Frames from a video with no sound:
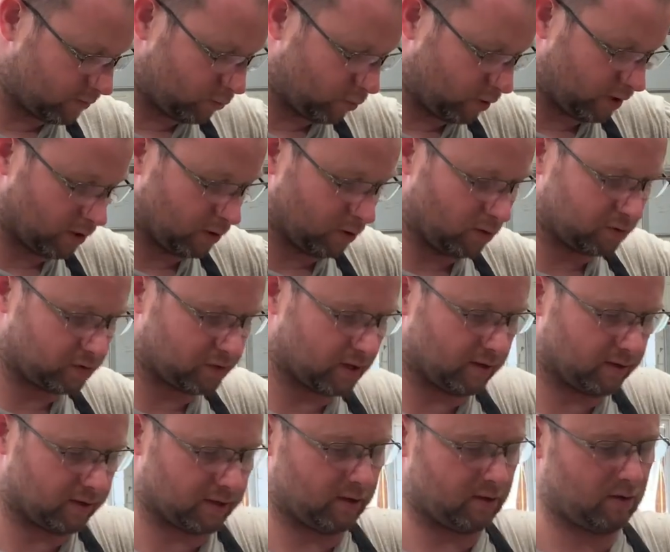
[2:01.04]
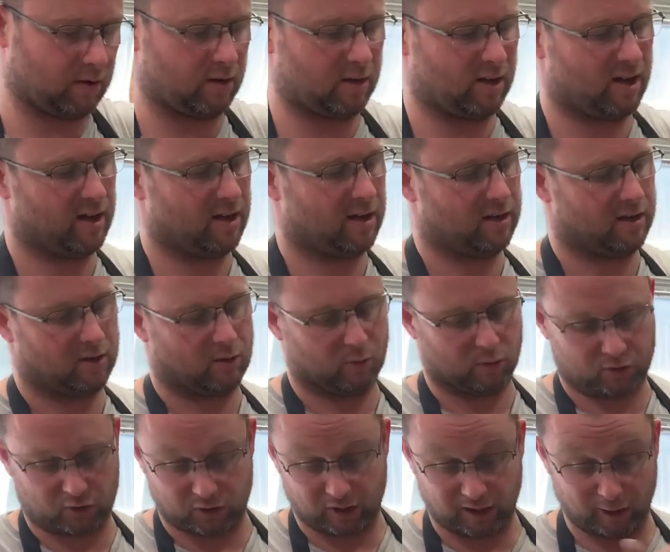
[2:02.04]
what you can also do,
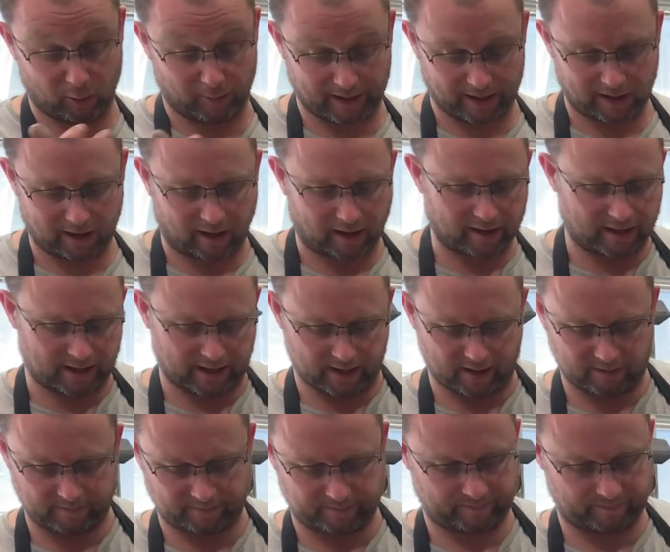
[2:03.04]
which is a little bit clunkier,